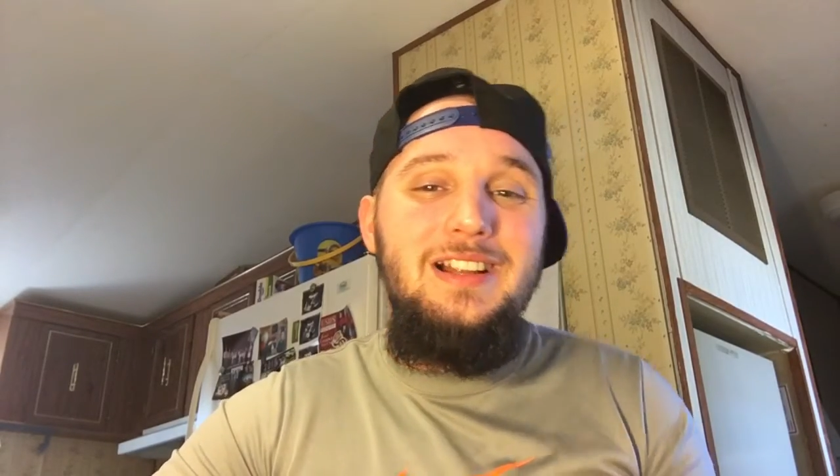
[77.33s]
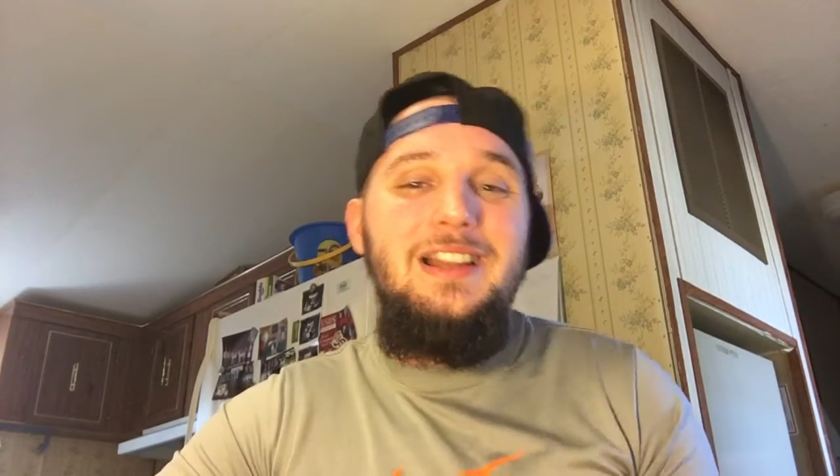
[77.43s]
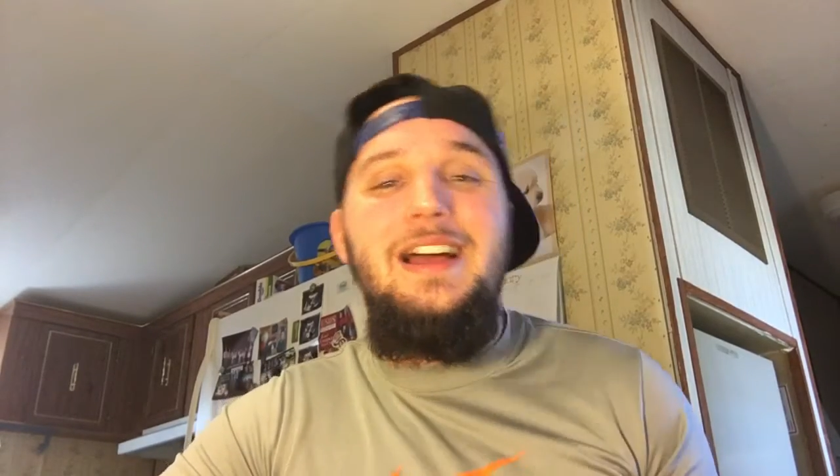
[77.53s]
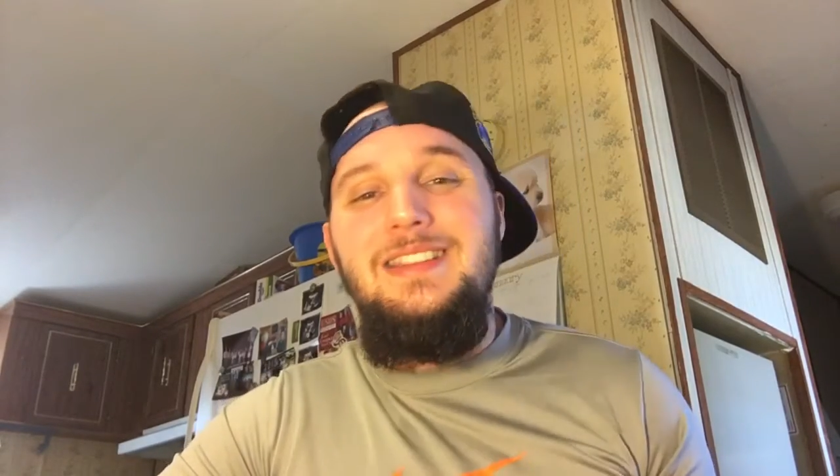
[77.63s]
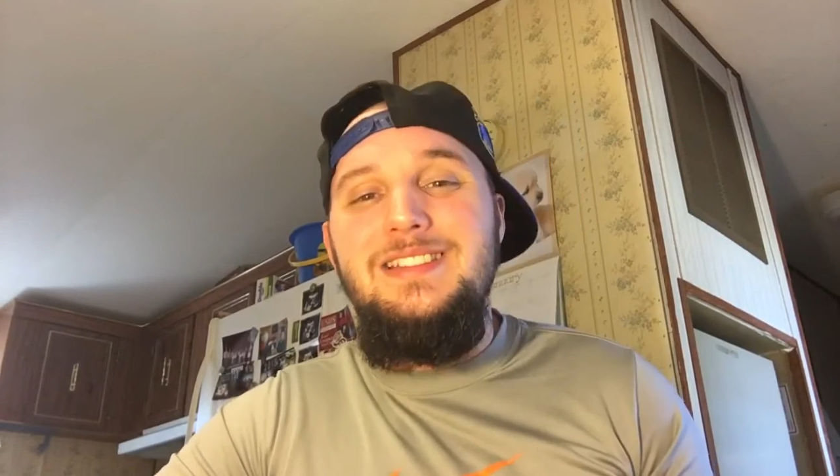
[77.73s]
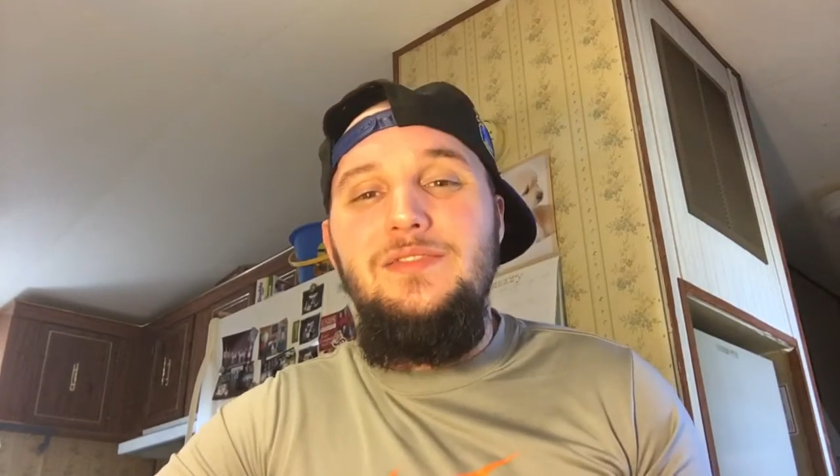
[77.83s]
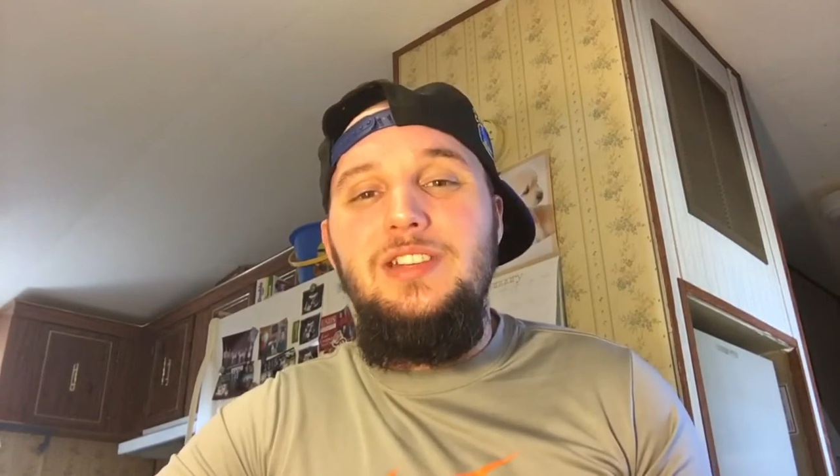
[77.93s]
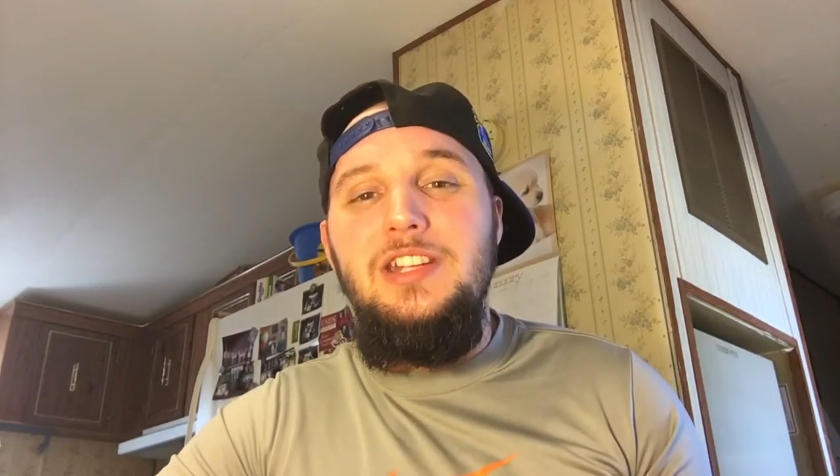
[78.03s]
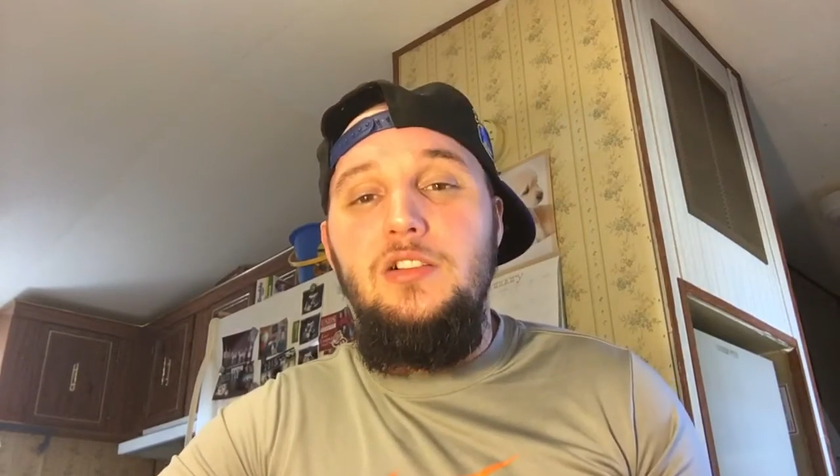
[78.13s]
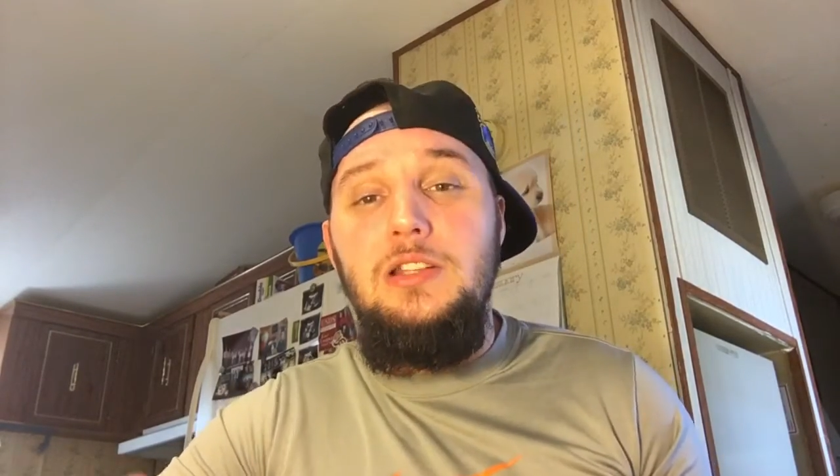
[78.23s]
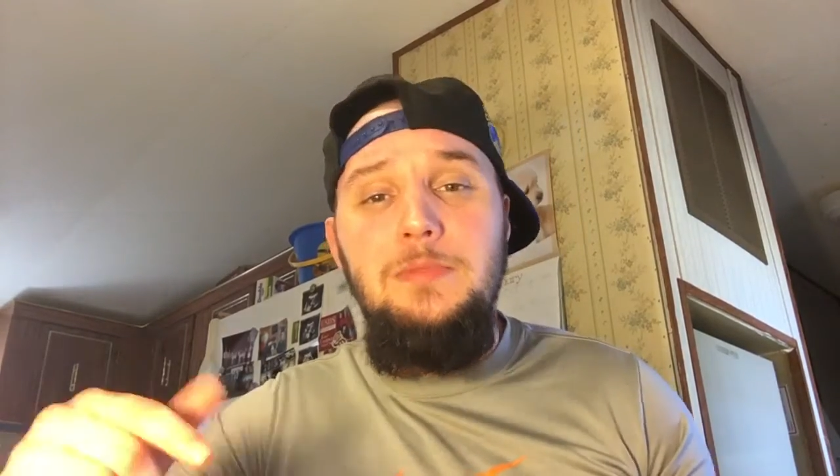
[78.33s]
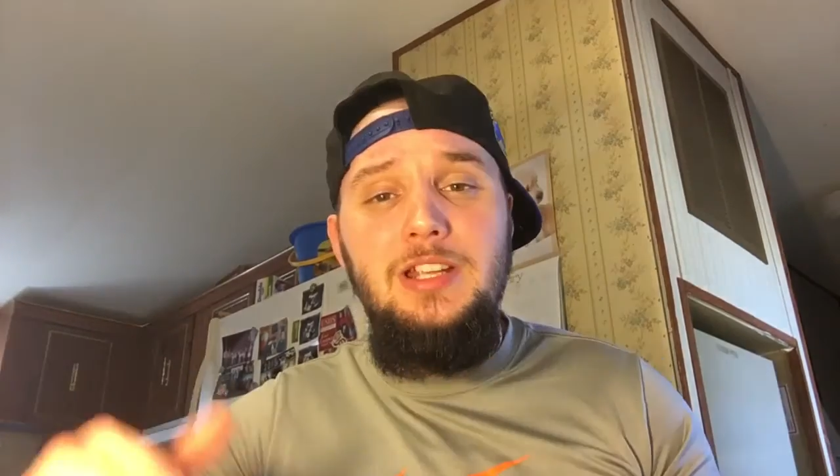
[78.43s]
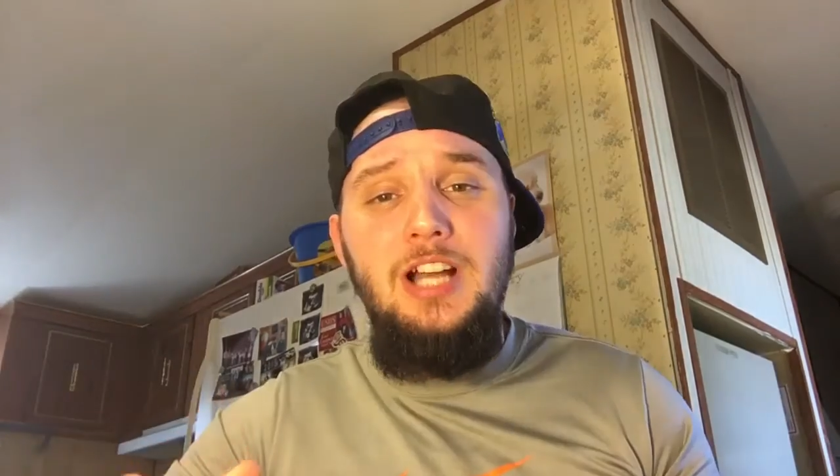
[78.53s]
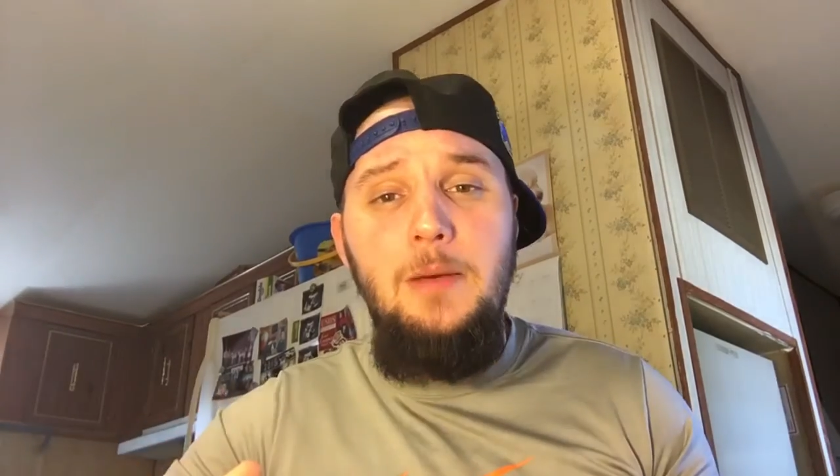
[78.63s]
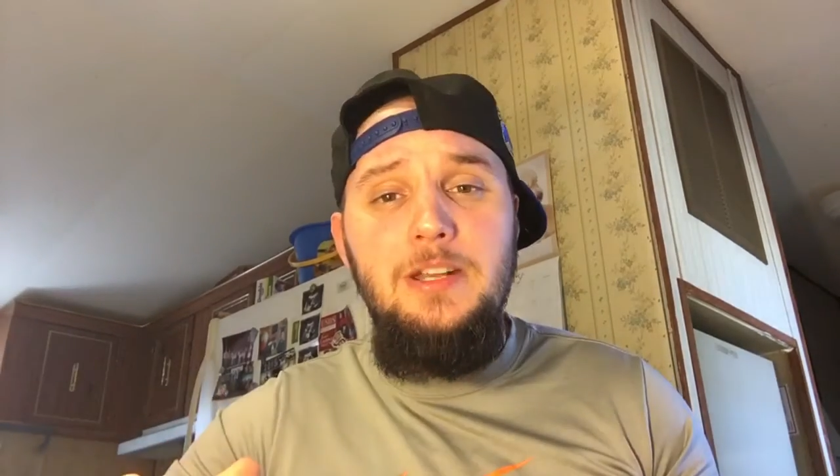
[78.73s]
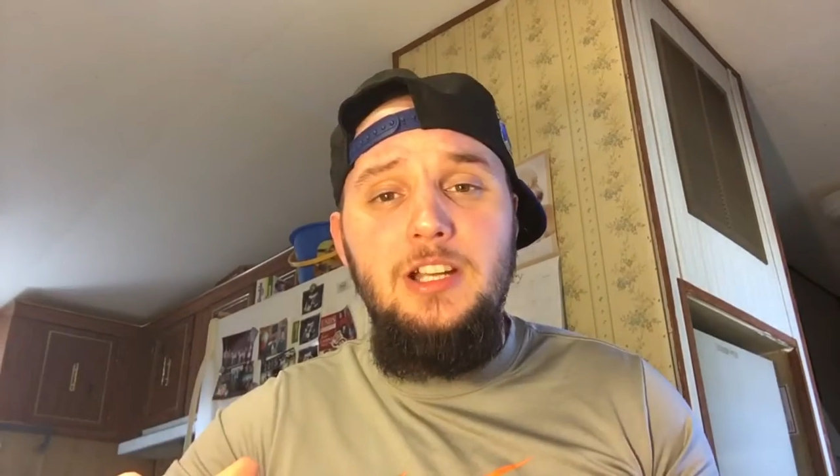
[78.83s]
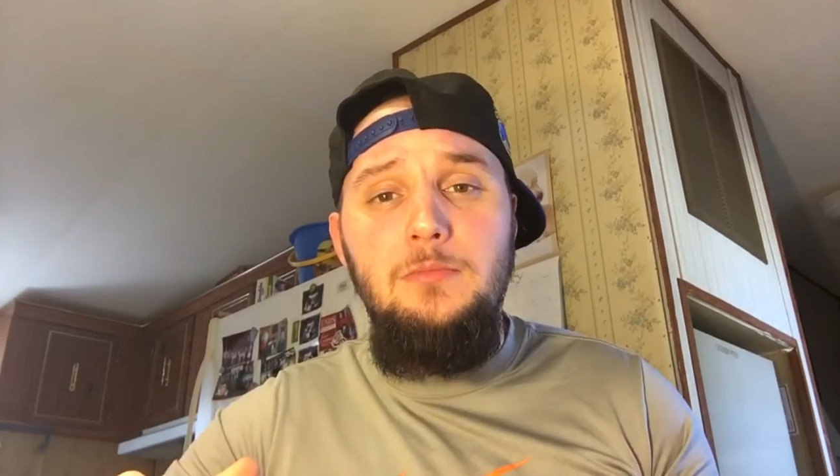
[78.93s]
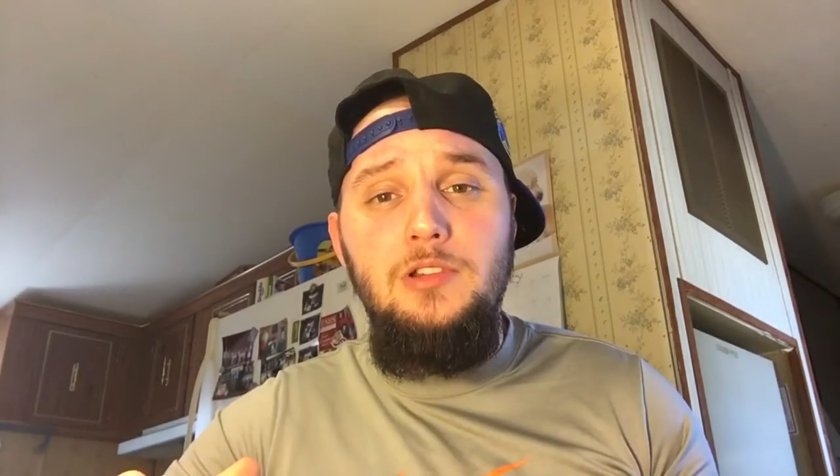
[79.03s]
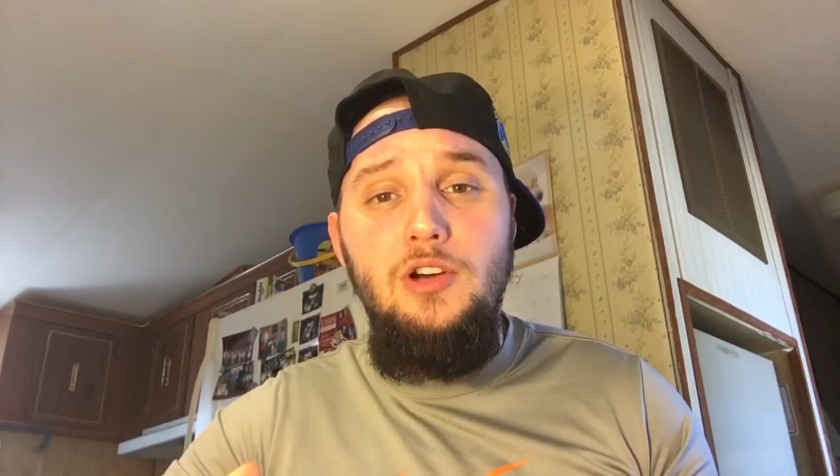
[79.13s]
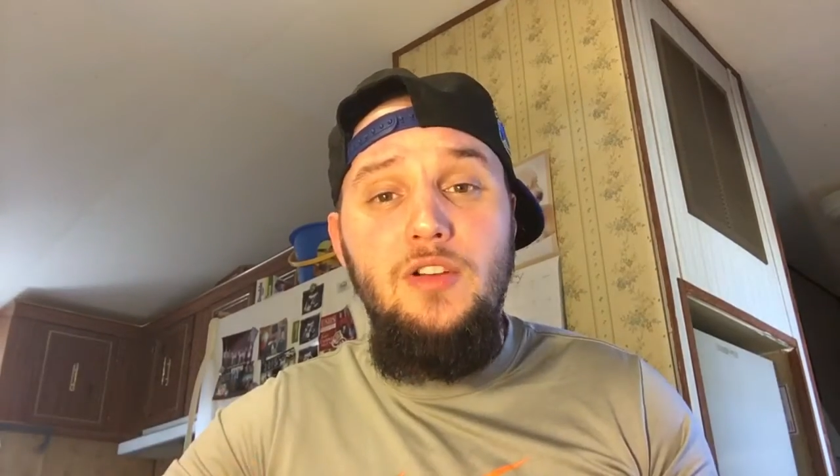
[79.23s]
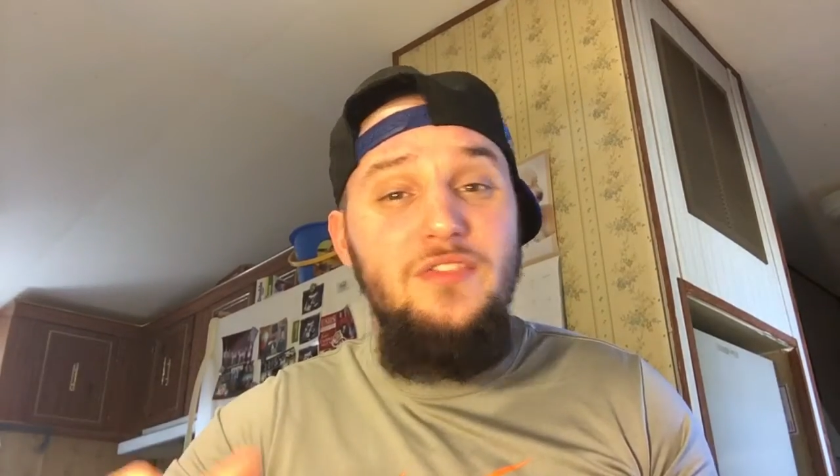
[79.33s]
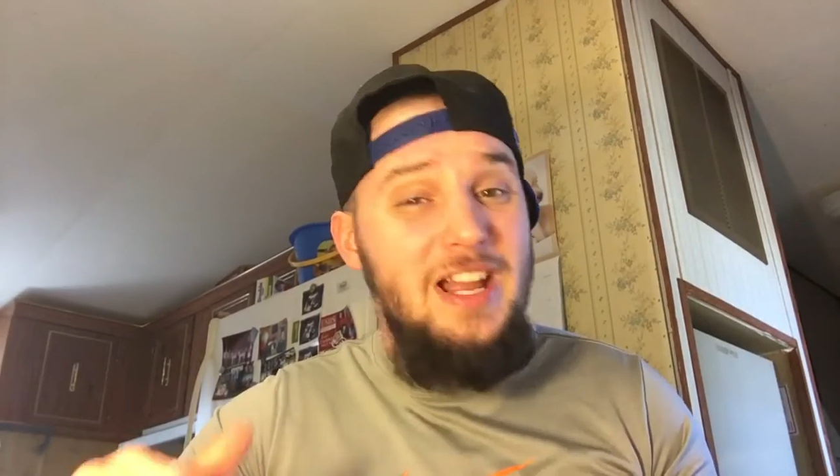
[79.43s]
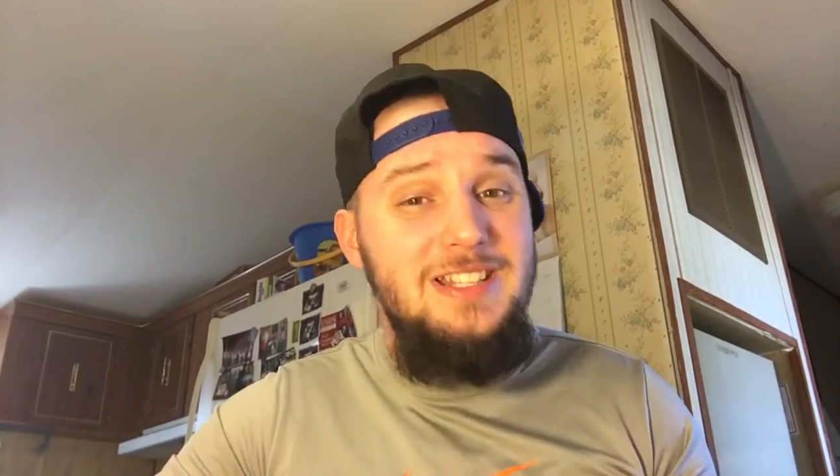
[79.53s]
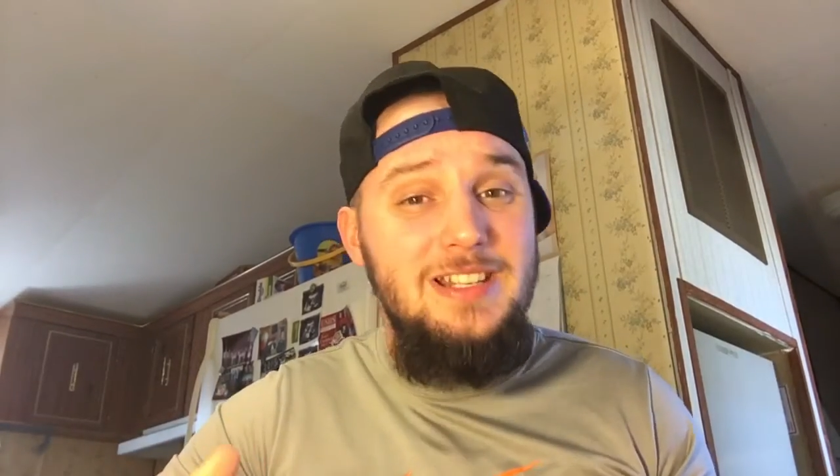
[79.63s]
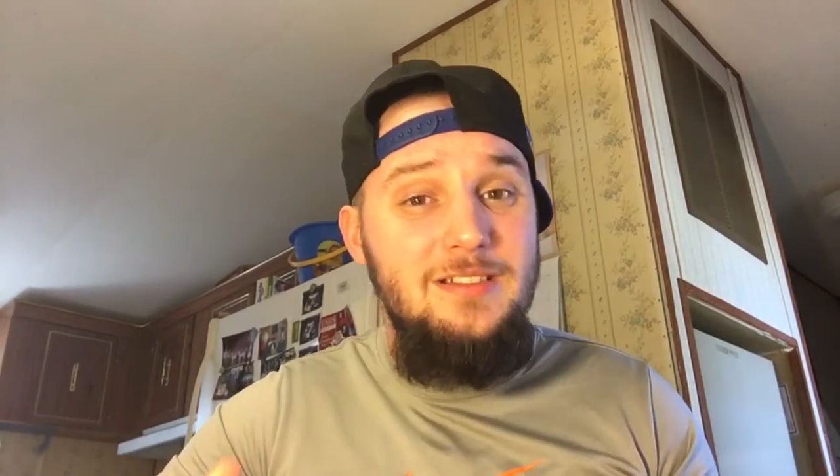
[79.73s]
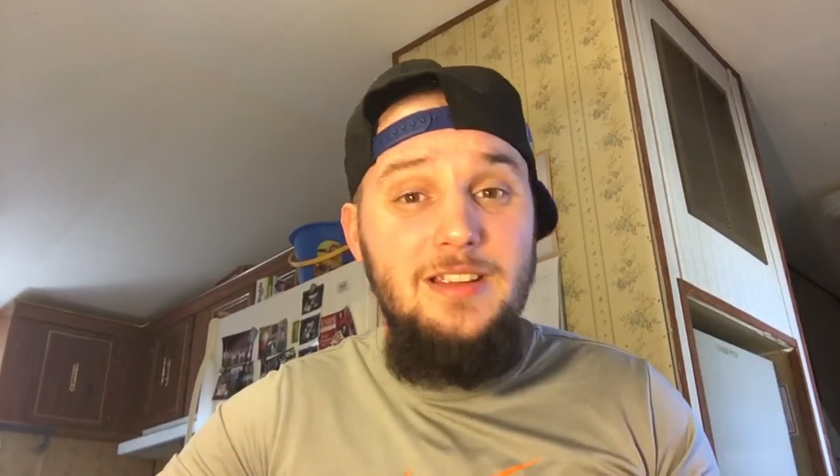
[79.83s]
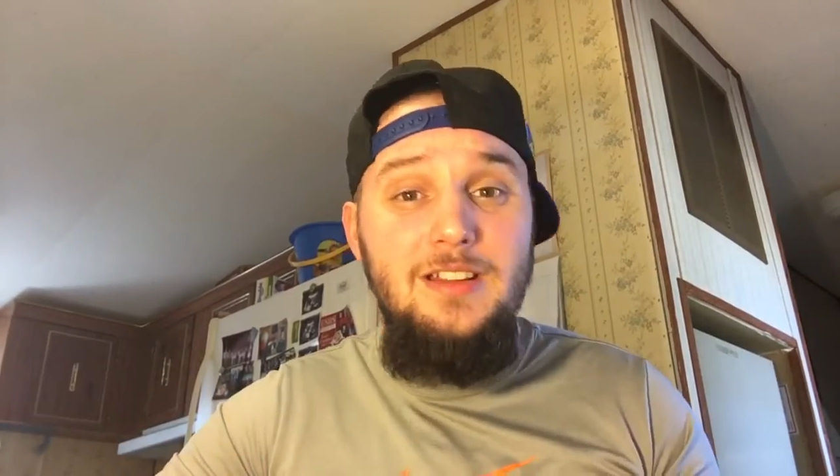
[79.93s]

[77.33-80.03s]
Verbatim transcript: Like this video. Leave me a comment down below if that's